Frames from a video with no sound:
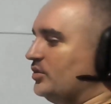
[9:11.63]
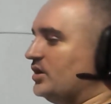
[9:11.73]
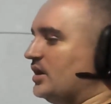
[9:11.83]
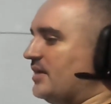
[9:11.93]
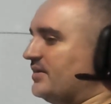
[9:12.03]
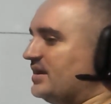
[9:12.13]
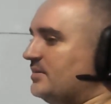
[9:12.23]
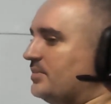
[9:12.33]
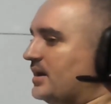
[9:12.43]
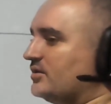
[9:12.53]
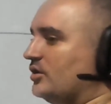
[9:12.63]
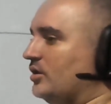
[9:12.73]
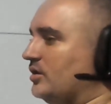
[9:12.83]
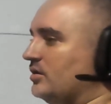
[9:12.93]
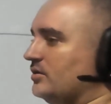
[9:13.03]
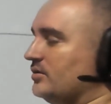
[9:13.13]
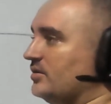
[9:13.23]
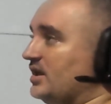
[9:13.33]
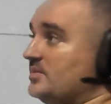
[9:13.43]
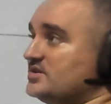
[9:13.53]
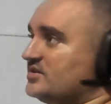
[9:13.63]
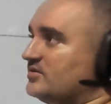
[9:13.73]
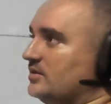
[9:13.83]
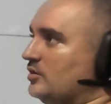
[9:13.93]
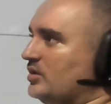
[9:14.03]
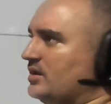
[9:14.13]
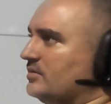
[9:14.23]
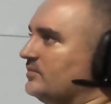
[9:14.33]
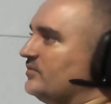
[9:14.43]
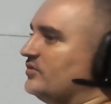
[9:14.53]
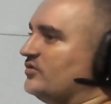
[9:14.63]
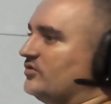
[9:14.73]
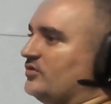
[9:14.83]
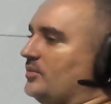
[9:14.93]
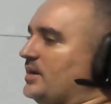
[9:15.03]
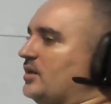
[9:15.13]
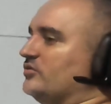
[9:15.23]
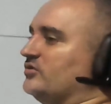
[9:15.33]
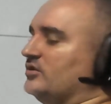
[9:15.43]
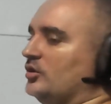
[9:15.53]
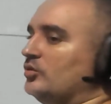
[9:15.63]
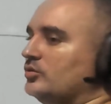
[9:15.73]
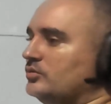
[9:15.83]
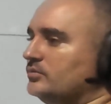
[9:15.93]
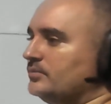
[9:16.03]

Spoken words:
It could have an impact on images loading somehow slow,